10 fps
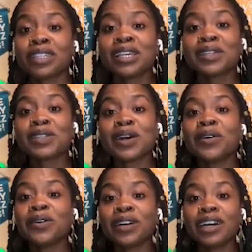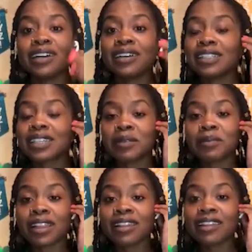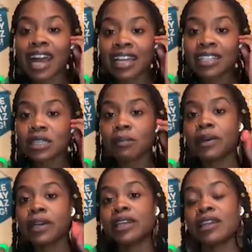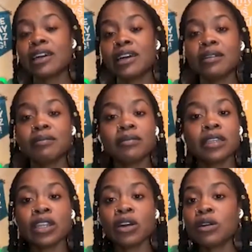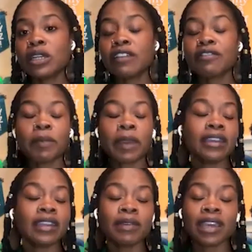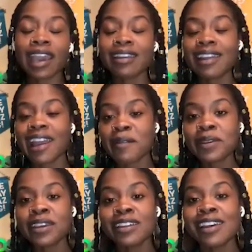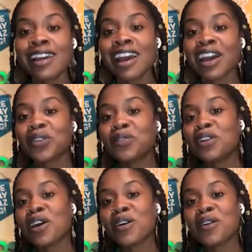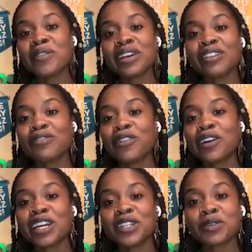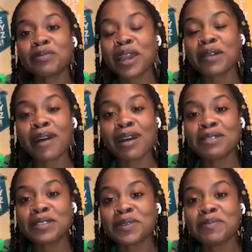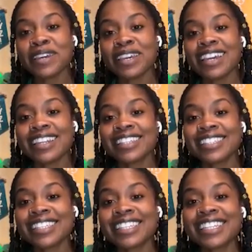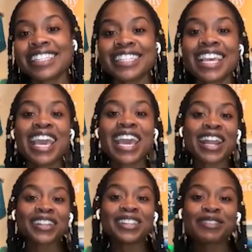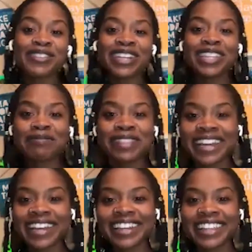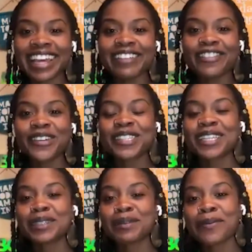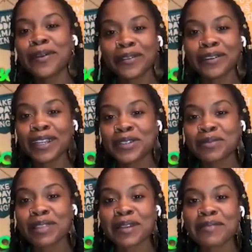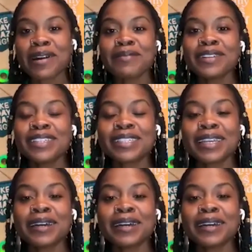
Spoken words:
So it's going to be a lot, but if the pandemic hadn't happened, I don't know if 100 Black Mamas would be in existence. And I'll throw in the plug that folks can support 100 Black Mamas